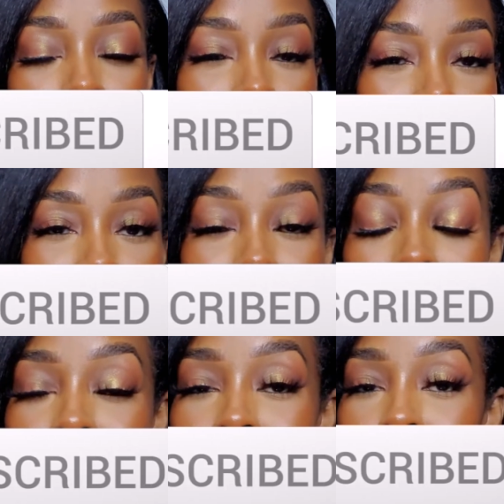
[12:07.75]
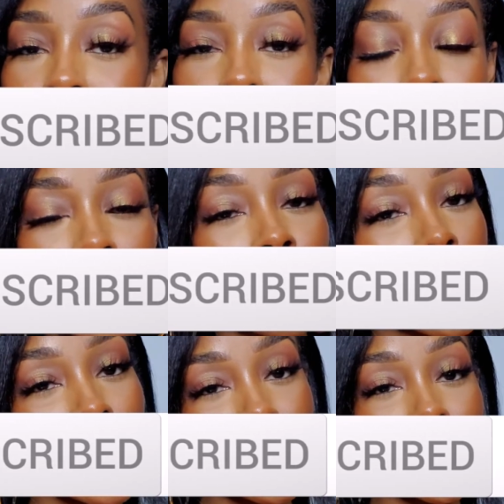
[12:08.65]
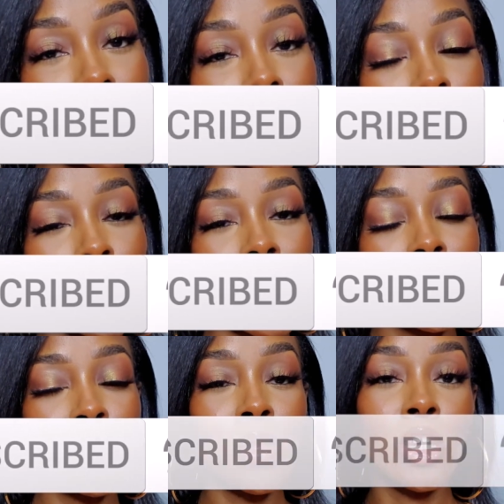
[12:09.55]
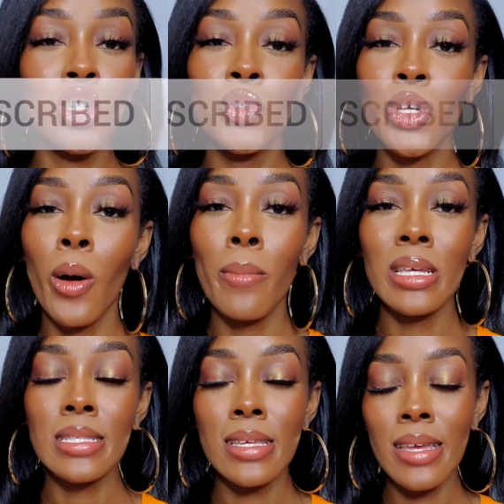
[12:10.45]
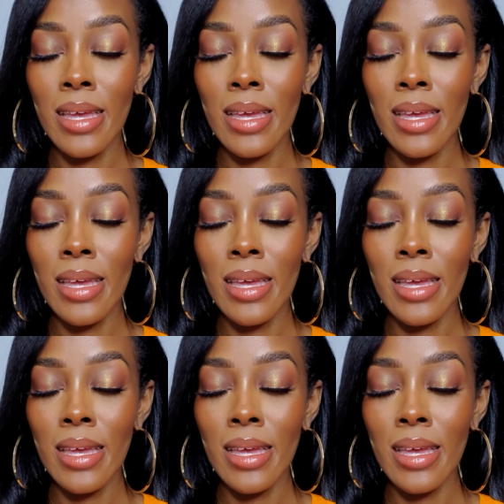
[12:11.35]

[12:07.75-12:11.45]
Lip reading: Make sure you have your post notifications turned on so that you don't miss it